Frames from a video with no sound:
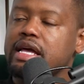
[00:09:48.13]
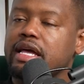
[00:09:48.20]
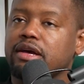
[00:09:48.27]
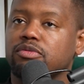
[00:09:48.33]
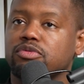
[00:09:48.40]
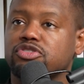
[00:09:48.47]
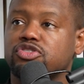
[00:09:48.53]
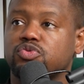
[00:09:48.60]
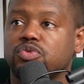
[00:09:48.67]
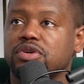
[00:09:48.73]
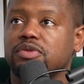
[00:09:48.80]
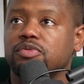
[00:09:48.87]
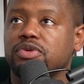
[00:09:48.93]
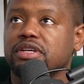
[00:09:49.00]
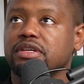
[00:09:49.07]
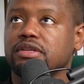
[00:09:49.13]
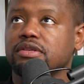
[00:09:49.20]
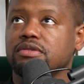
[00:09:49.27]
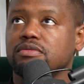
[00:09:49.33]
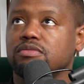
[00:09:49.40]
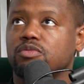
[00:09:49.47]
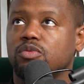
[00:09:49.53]
It was when
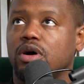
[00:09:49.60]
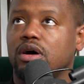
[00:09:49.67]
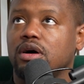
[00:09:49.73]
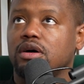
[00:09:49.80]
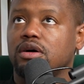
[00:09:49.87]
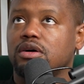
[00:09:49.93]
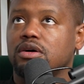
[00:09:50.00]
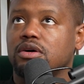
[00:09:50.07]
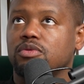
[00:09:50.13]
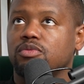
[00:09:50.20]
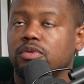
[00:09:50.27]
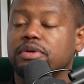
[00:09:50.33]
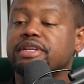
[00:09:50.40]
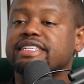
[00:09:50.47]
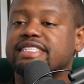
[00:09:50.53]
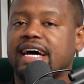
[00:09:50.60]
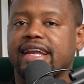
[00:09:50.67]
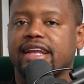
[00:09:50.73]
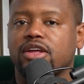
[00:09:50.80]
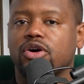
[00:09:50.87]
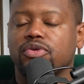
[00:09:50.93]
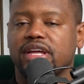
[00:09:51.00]
we decided
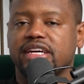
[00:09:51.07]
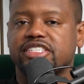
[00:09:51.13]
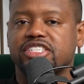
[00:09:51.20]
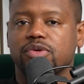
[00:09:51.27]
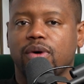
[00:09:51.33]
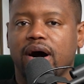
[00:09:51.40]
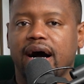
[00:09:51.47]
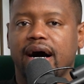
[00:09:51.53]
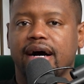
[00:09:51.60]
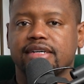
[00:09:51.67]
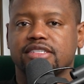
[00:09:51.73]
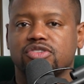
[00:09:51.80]
to go nationwide.